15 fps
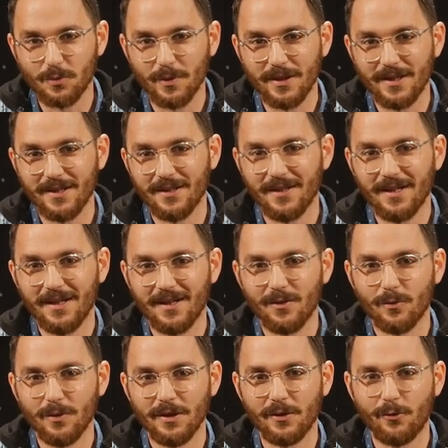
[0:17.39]

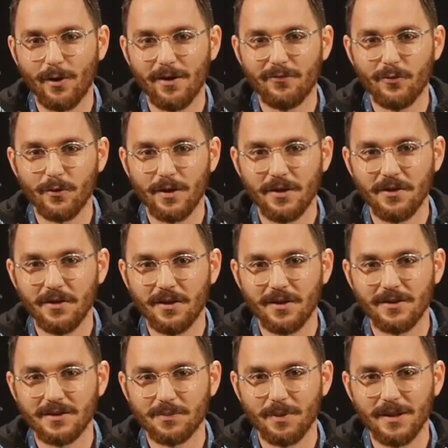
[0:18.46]
We're really grateful that you
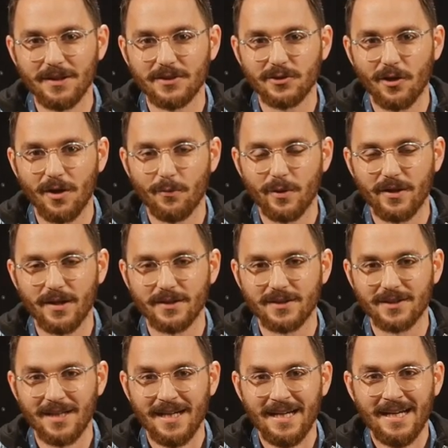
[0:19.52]
can spend this time with
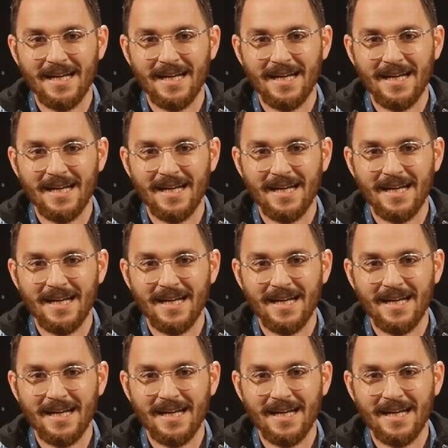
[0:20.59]
us.